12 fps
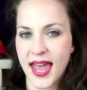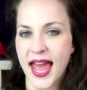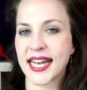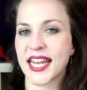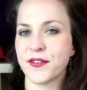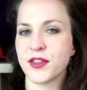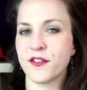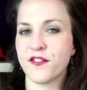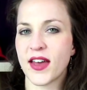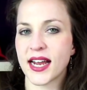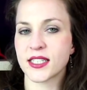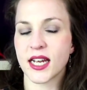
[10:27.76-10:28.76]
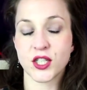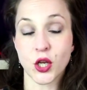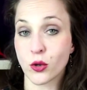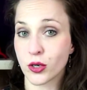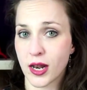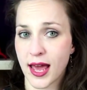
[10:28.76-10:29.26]
And given the fact
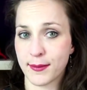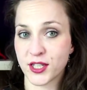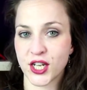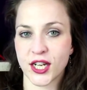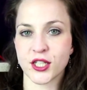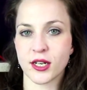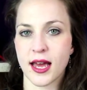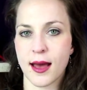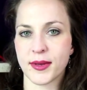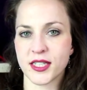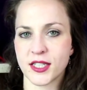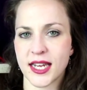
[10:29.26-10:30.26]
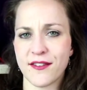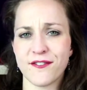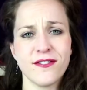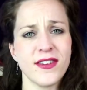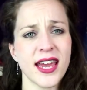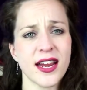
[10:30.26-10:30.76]
adult climate change alarmists have
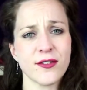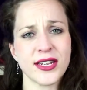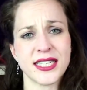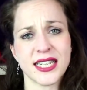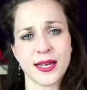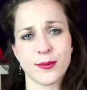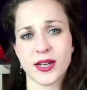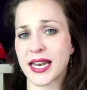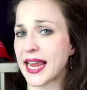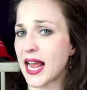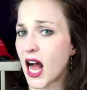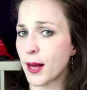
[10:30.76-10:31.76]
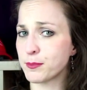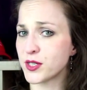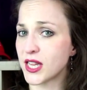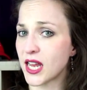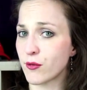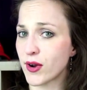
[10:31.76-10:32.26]
very deliberately
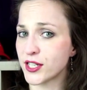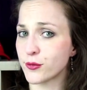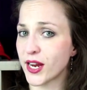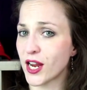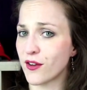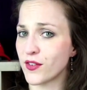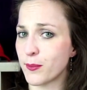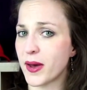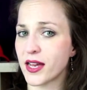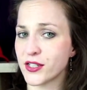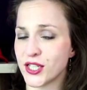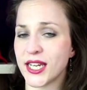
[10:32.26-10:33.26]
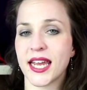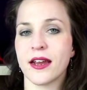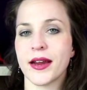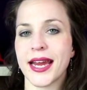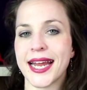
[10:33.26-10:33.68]
upped their rhetoric over the past year,